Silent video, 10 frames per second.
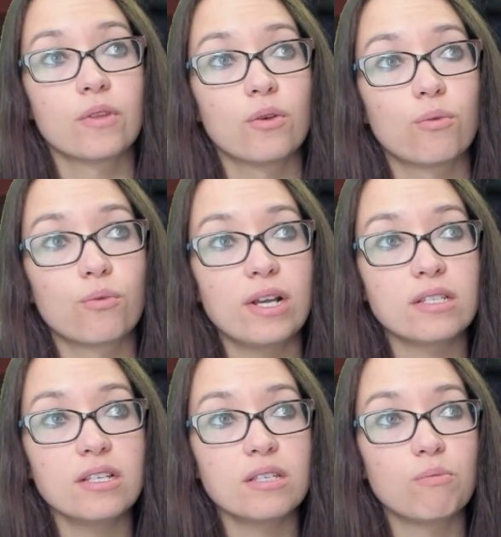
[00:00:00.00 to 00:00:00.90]

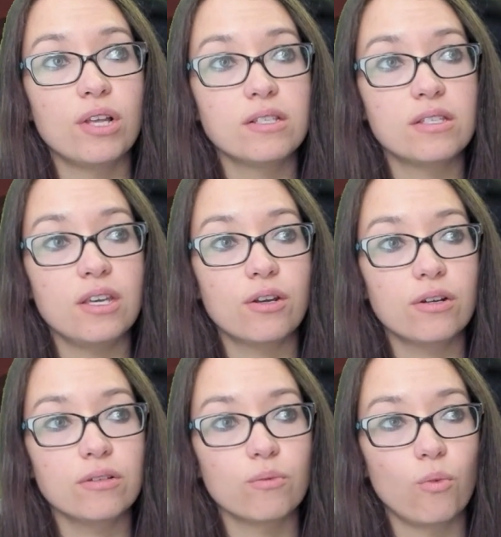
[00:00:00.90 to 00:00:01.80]
Restless
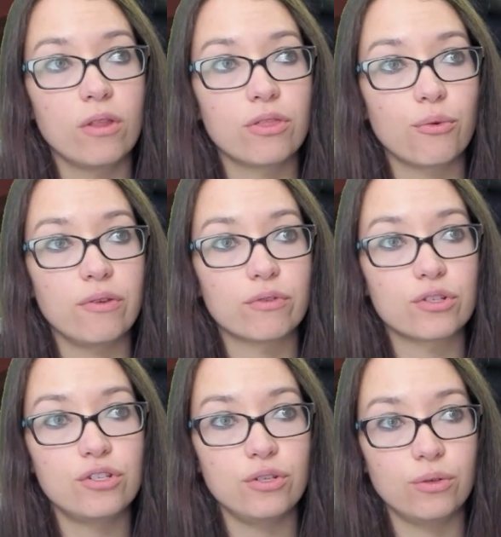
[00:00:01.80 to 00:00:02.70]
Bloodseeker, 1/3 for
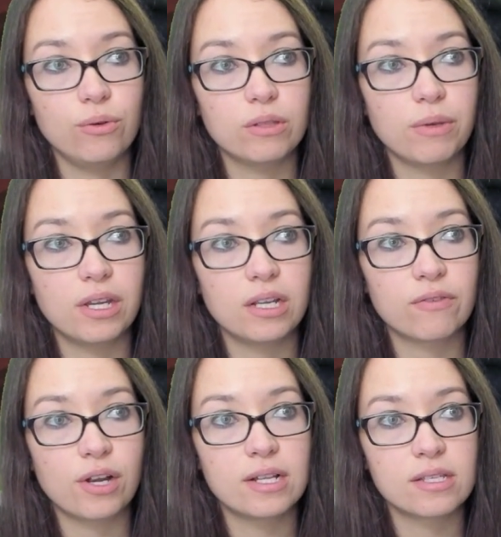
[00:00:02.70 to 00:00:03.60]
2 at the beginning of
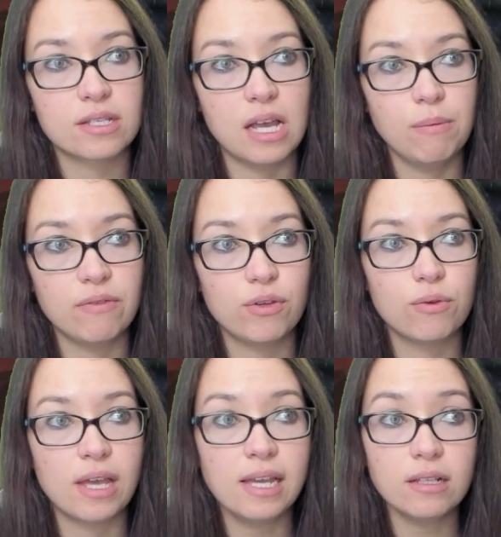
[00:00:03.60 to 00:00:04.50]
your end step. If you
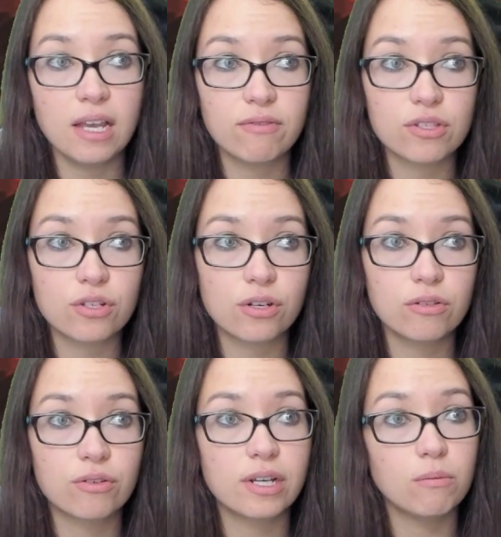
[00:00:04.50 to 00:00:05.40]
gain life this turn,
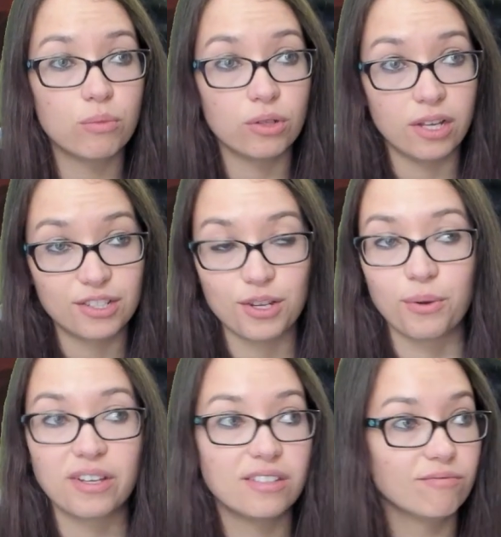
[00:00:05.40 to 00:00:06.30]
create a blood
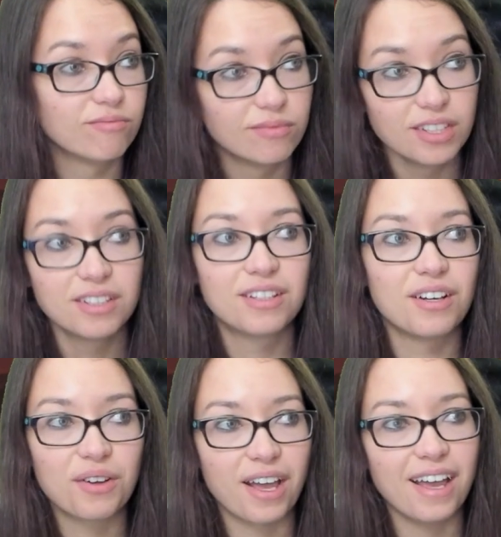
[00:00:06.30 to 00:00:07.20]
token.
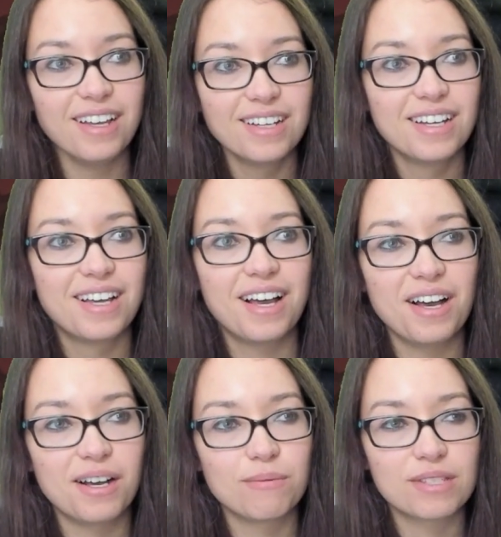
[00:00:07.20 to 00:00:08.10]
Okay.
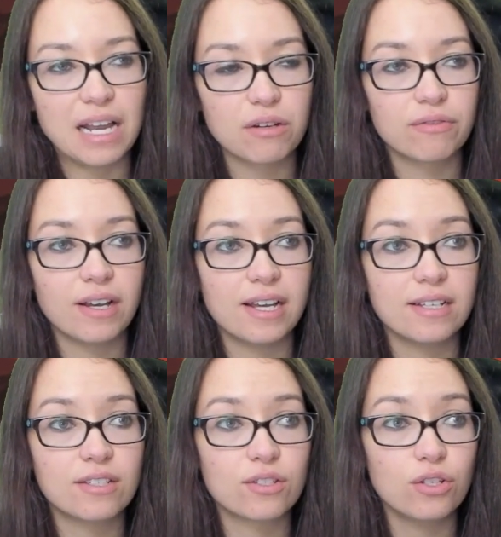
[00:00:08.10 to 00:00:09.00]

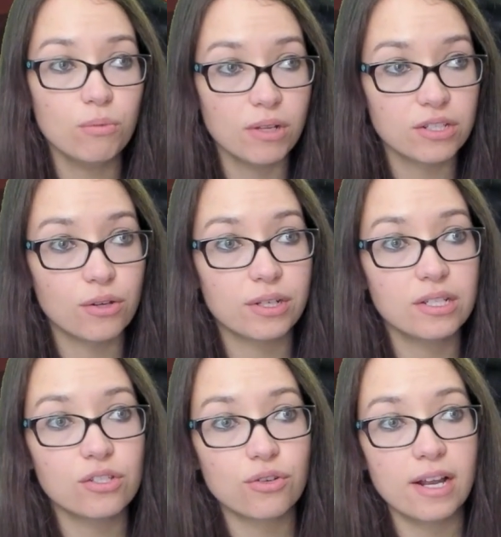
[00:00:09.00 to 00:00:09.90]
Sacrifice 2 blood
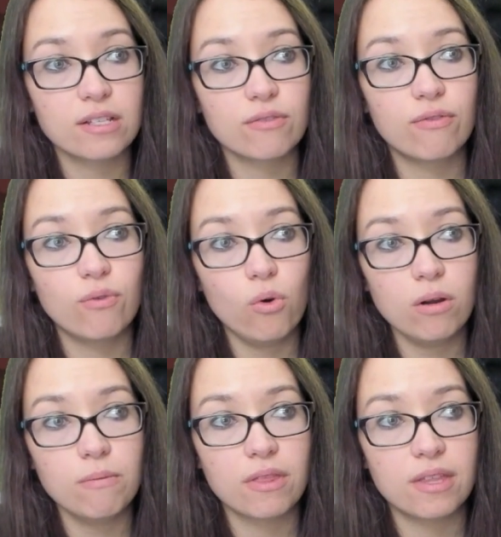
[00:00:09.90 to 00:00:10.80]
tokens,
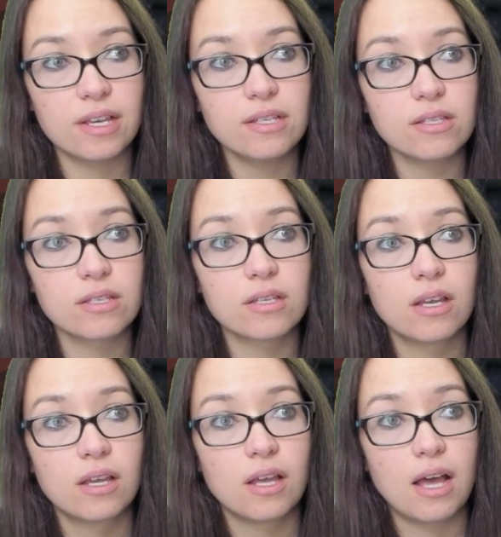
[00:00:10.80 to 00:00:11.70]
transform this
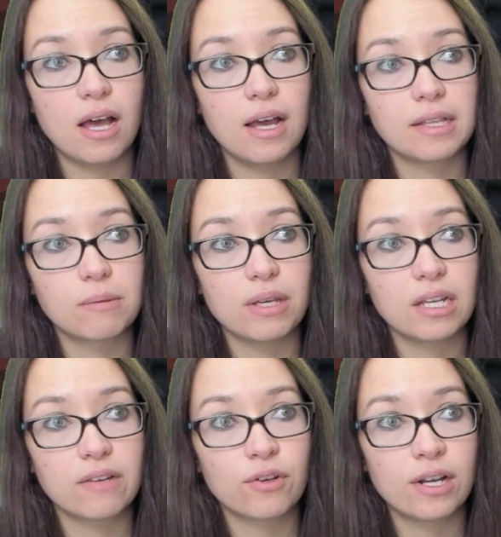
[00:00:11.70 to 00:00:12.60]
at the
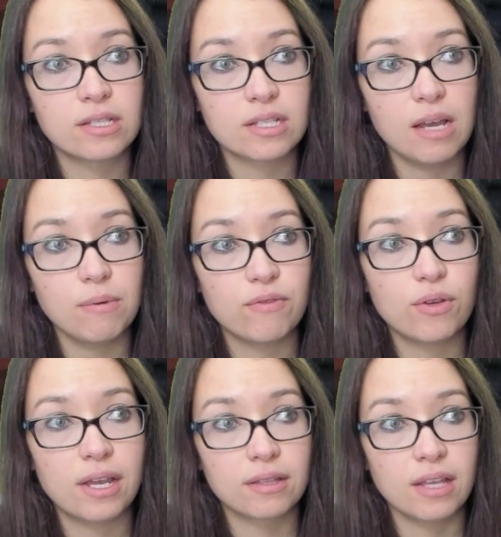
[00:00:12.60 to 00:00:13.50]
beginning of your end step. If you
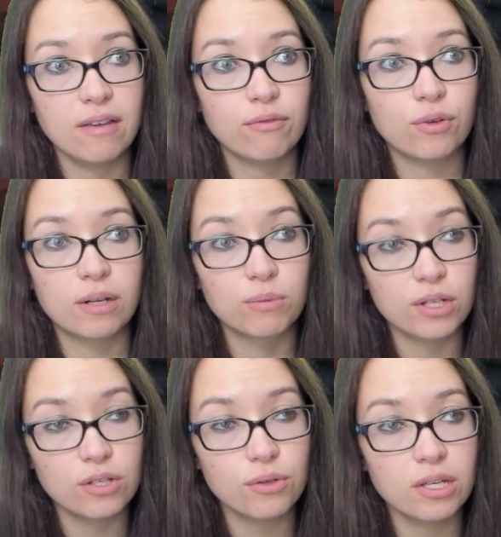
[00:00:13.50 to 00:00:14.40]
gain life, create a
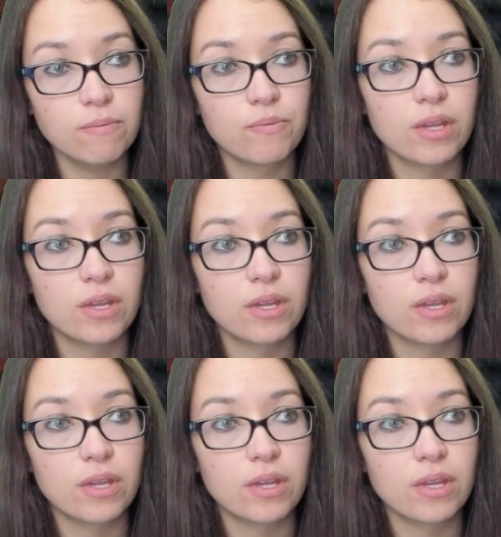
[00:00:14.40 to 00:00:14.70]
blood token.